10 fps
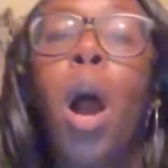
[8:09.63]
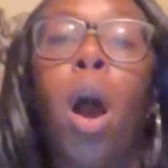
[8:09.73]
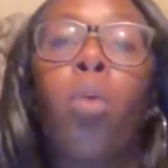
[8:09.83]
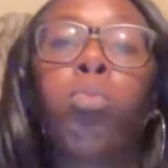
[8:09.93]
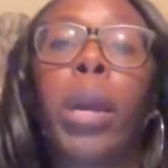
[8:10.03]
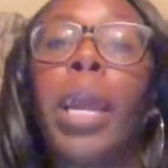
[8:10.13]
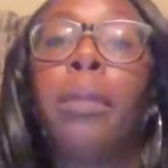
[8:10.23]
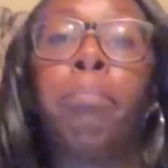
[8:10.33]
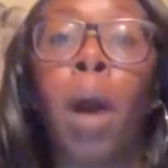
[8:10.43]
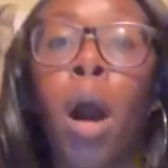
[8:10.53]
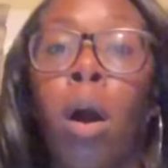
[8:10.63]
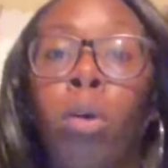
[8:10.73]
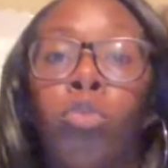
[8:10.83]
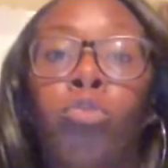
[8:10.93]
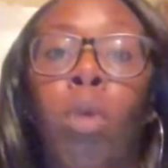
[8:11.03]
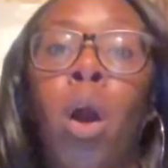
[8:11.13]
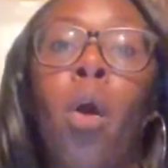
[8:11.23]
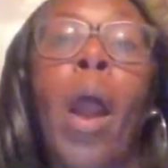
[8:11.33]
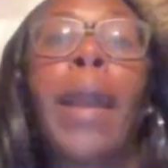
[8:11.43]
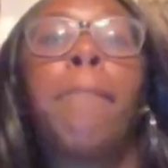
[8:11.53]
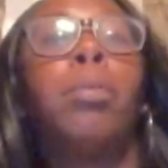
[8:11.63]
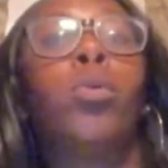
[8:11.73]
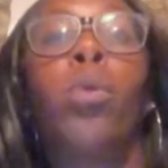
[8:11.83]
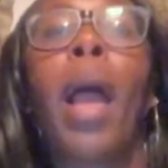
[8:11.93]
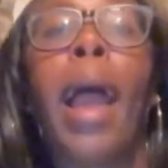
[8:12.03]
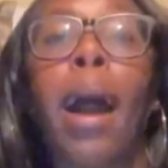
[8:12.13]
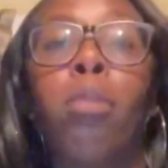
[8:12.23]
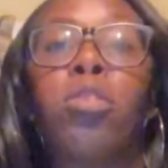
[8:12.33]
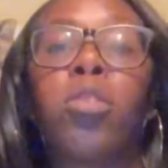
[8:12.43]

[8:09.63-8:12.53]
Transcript: a red ball, draw a blue house.